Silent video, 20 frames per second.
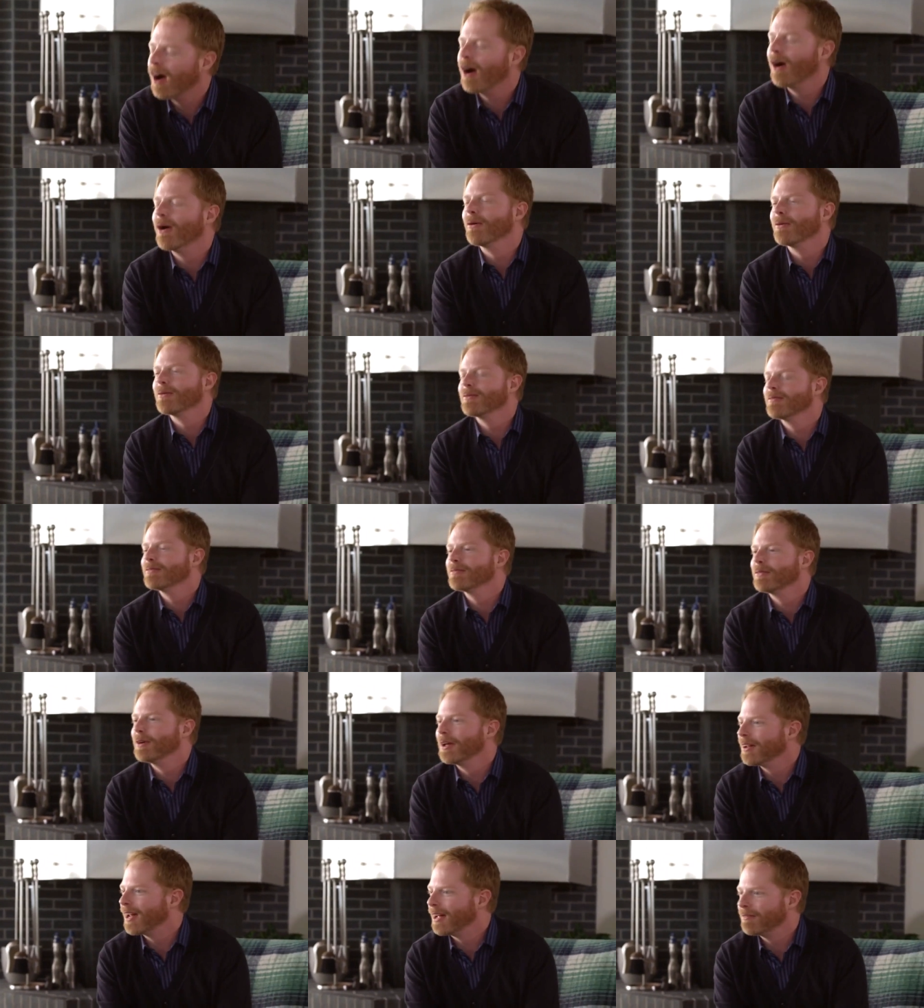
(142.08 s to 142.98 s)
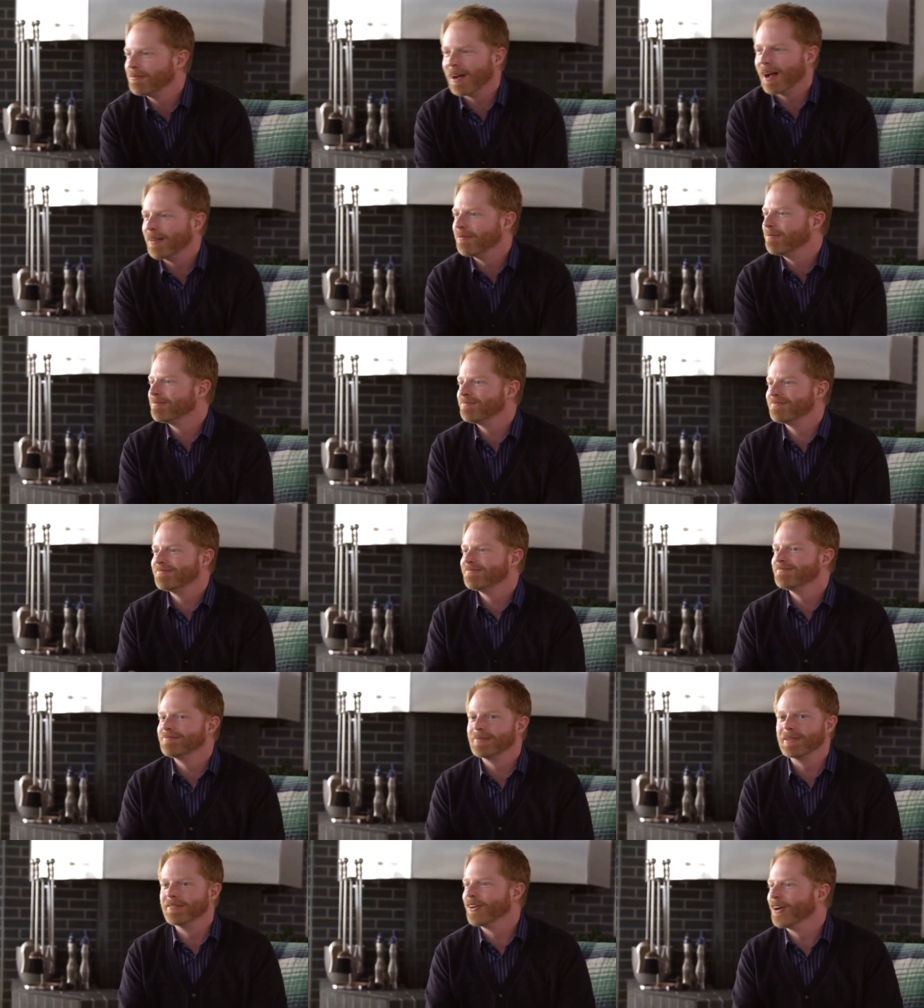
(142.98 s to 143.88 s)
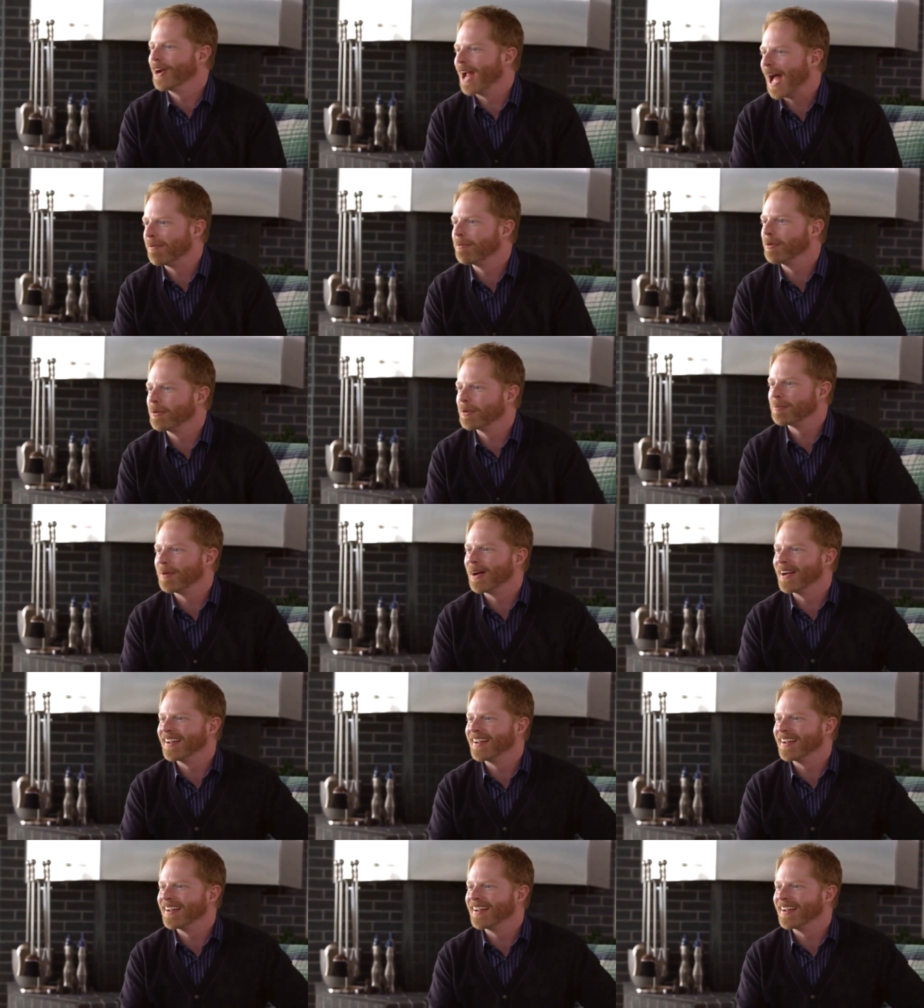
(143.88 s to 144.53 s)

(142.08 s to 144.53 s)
Oh, well, I've, I've been very happy with